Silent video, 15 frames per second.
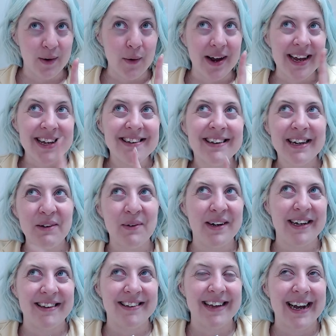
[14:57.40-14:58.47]
is anyone
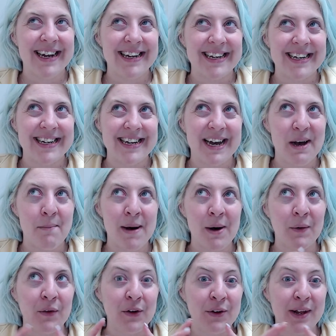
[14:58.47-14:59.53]
excited
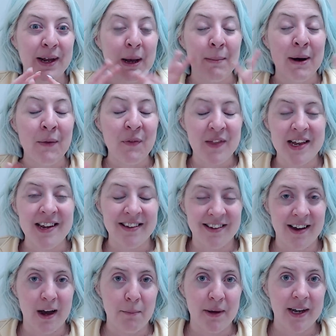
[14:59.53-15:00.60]
about learning about these
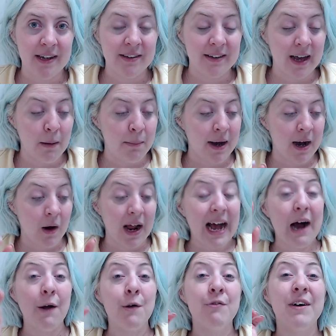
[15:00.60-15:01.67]
topics, about
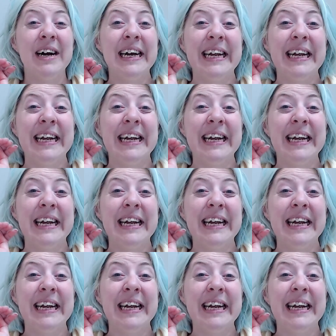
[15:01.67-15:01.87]
how to find